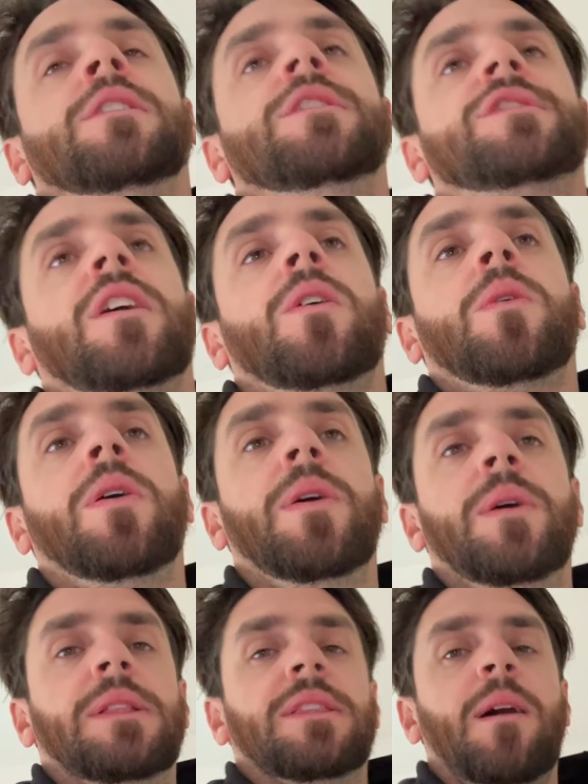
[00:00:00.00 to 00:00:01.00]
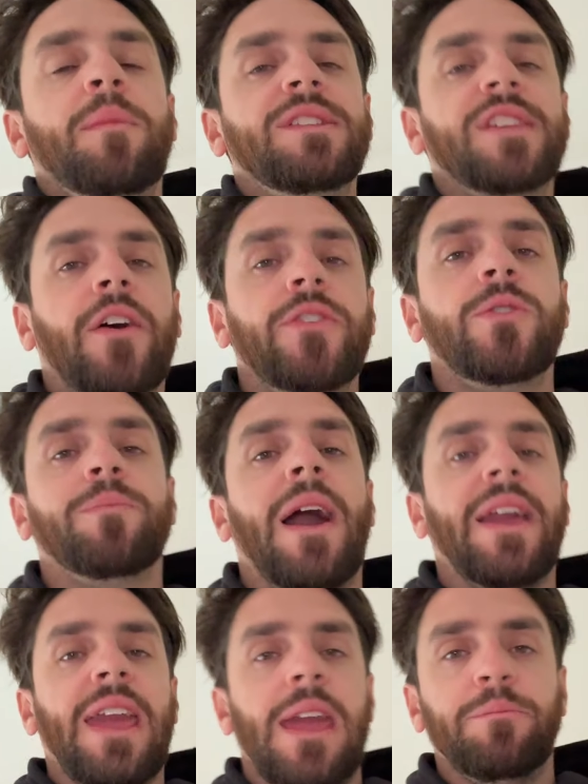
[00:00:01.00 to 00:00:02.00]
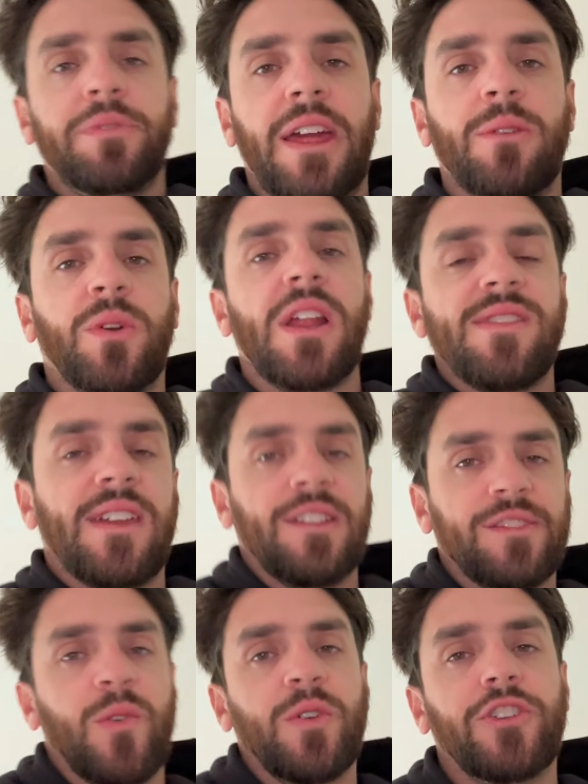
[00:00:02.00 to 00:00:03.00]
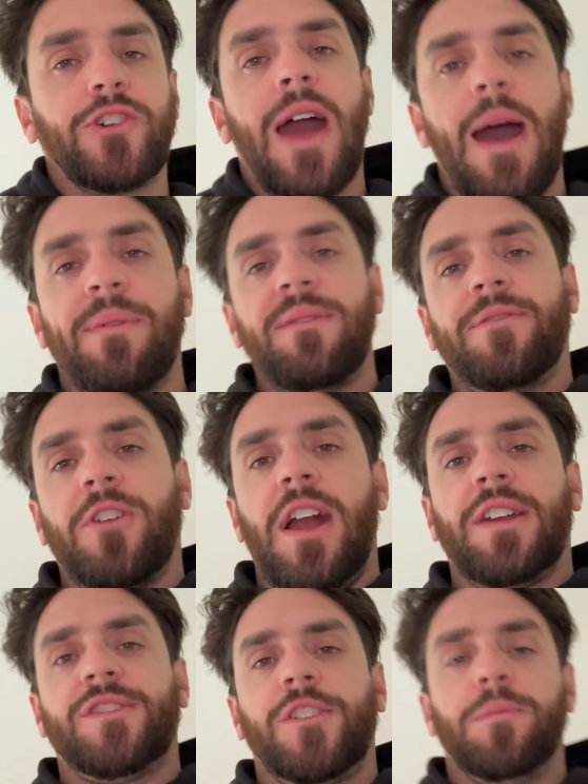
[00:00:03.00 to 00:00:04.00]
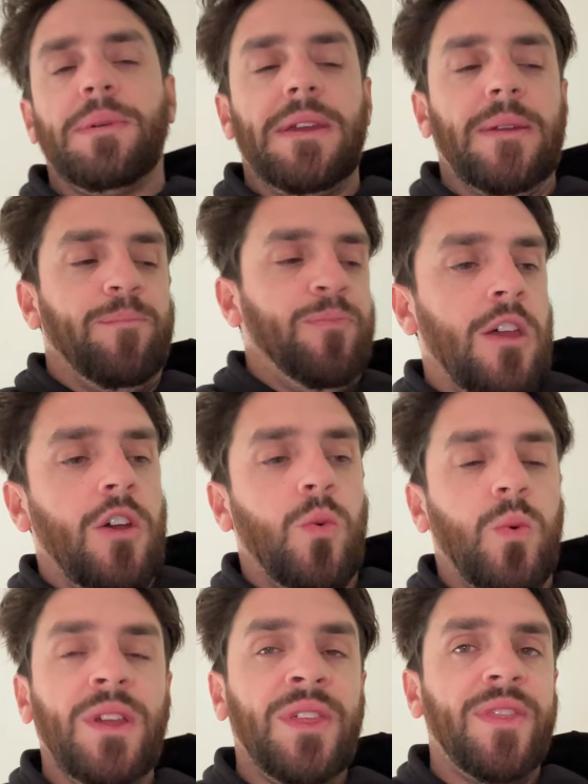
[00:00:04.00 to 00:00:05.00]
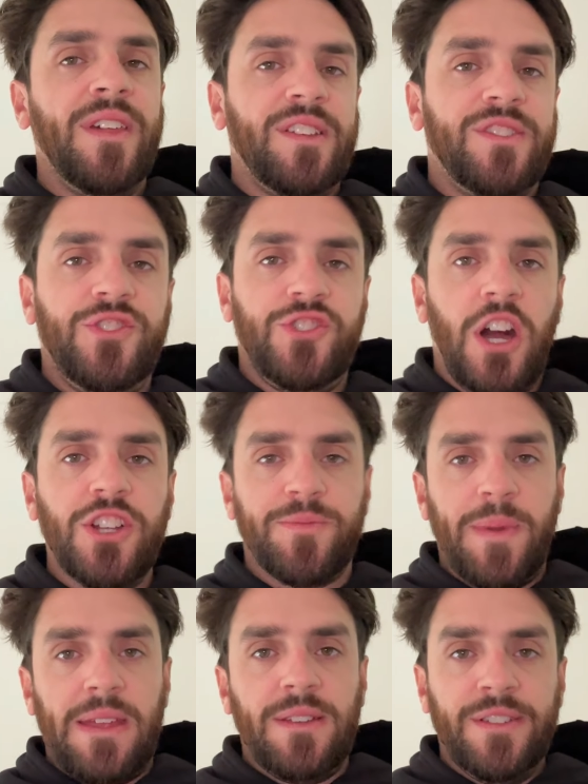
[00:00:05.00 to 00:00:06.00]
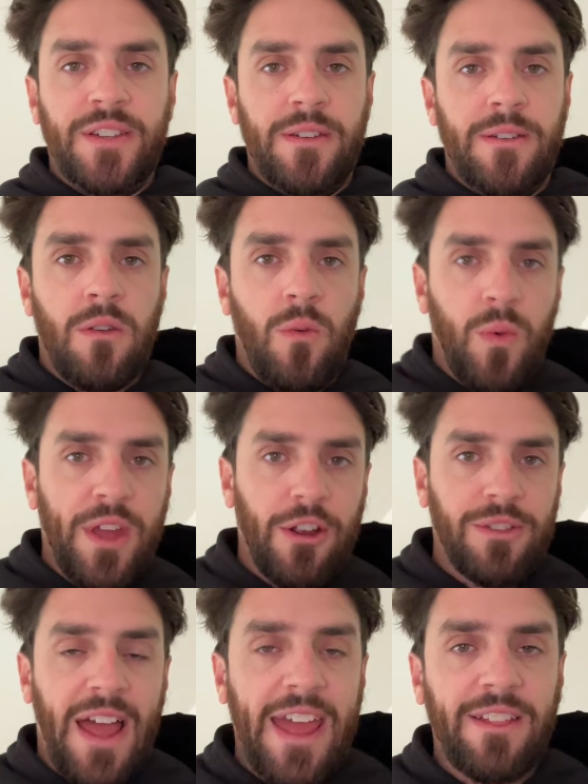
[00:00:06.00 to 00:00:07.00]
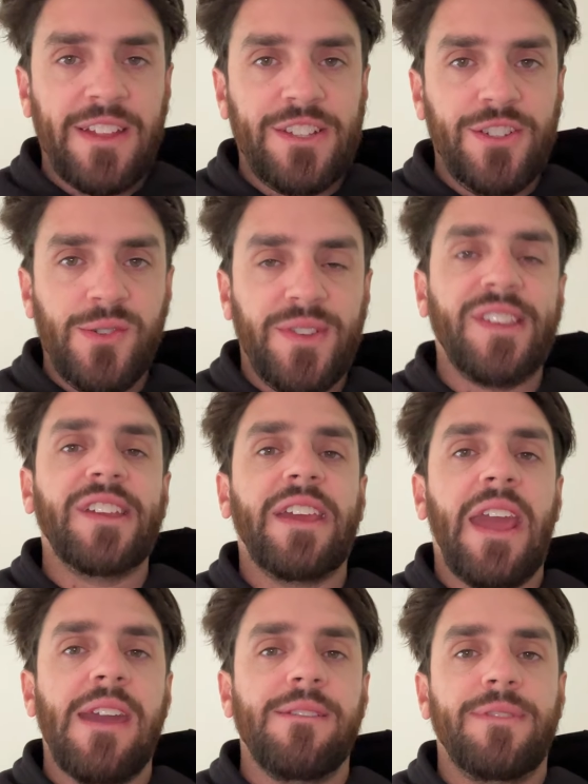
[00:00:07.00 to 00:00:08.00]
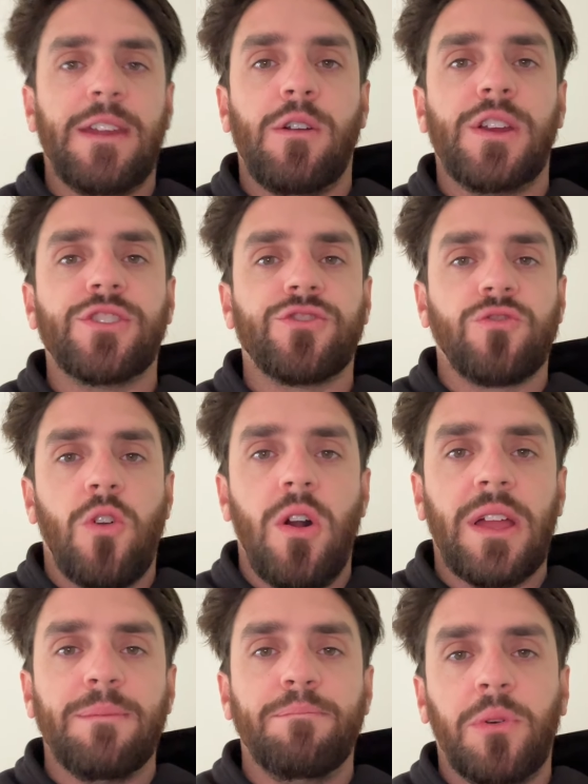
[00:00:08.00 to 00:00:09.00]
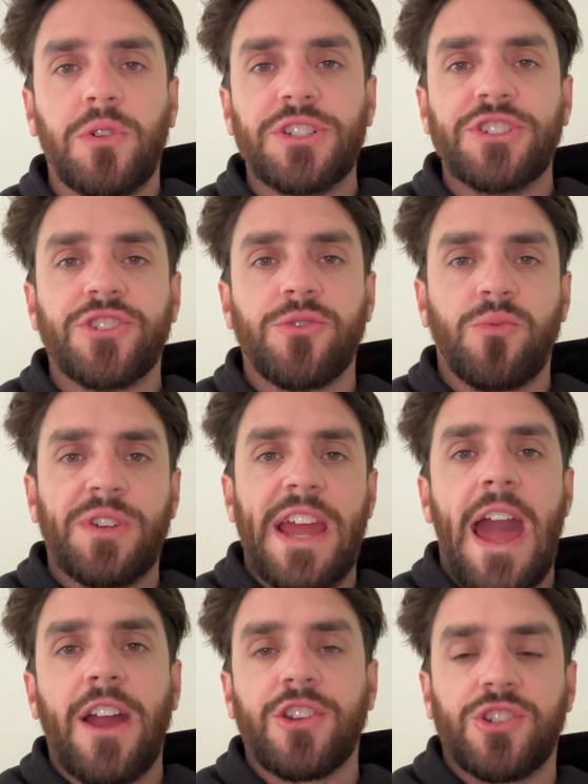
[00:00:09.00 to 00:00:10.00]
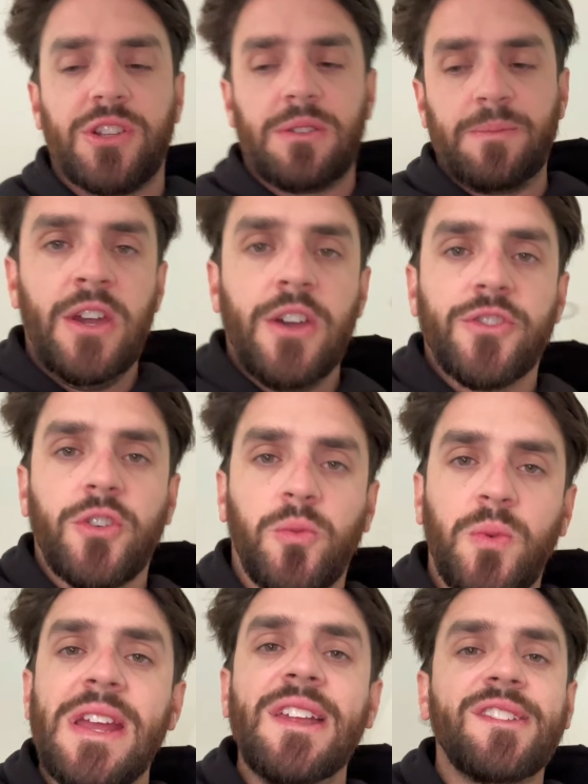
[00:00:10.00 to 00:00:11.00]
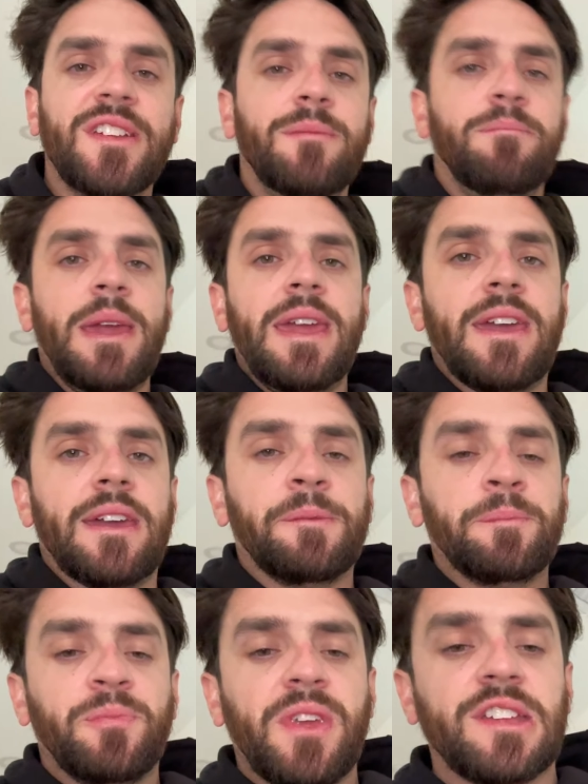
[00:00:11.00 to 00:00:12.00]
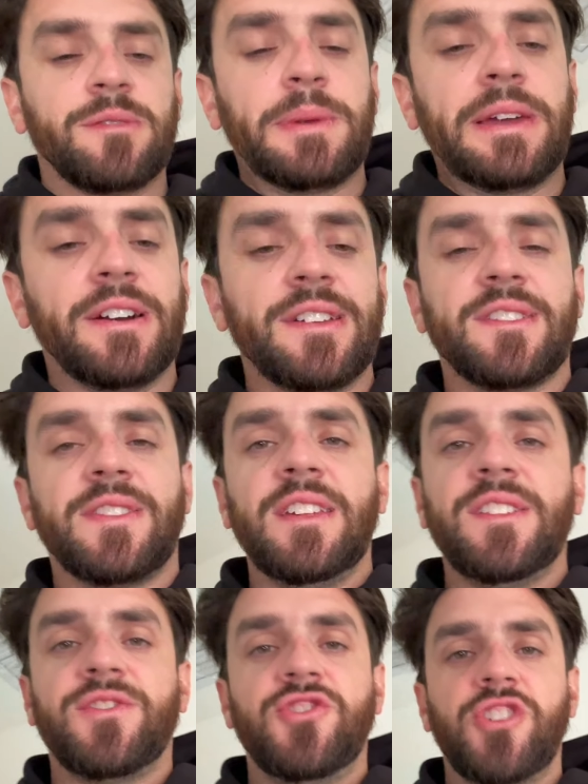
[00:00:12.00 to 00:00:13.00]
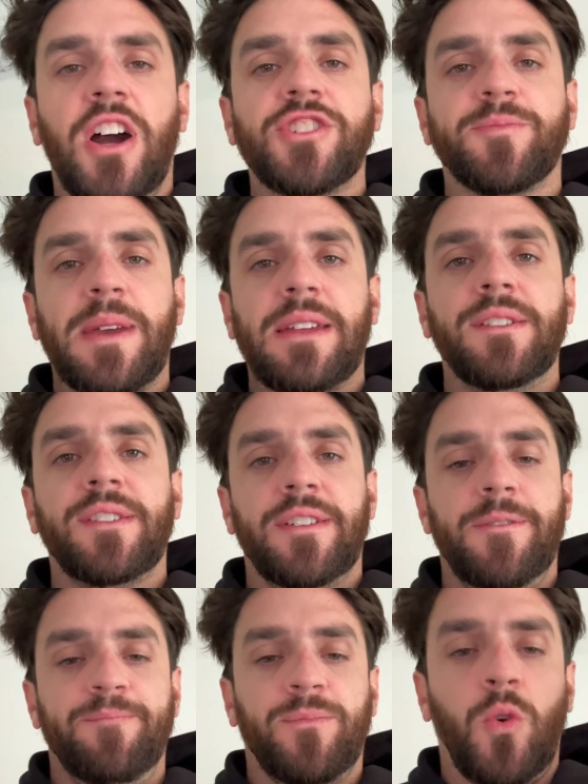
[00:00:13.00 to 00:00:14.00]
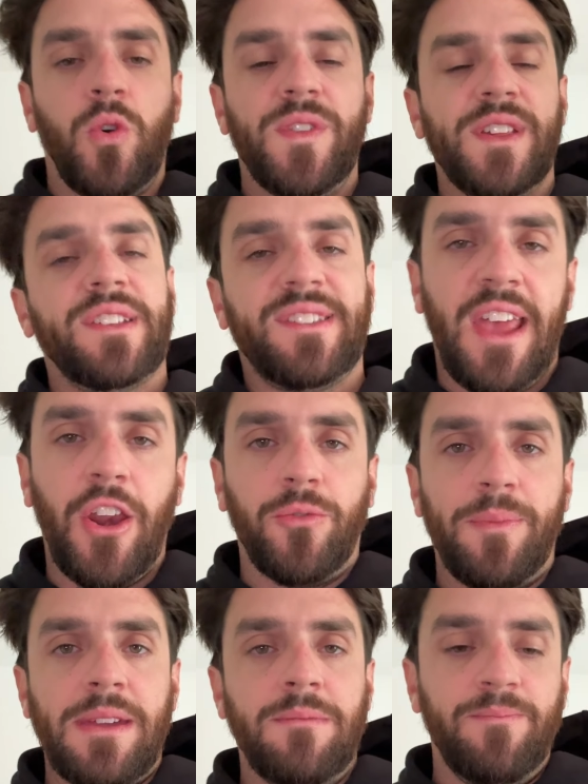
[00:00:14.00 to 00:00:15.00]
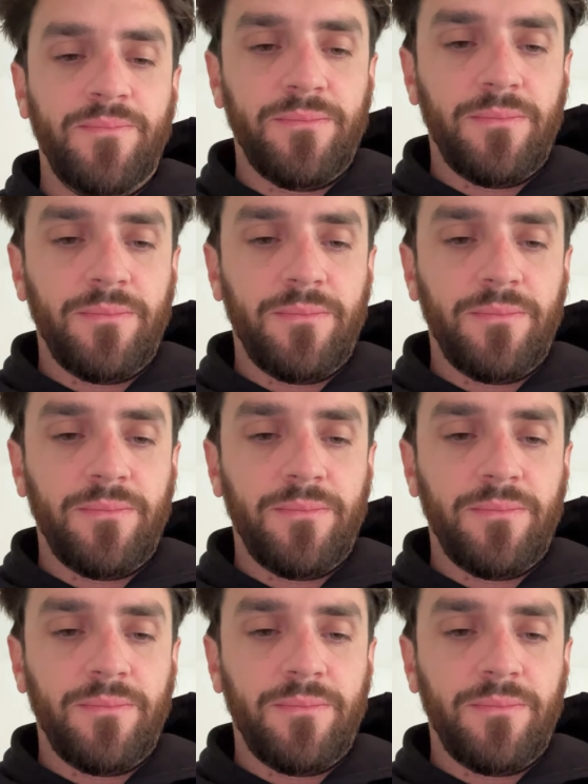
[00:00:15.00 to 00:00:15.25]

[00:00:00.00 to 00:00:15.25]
So let me tell you my game plan, what I think is going to happen for XRP. With this judgment, we are likely to see a very strong and bullish reaction. The reason being is because this judgment or this settlement,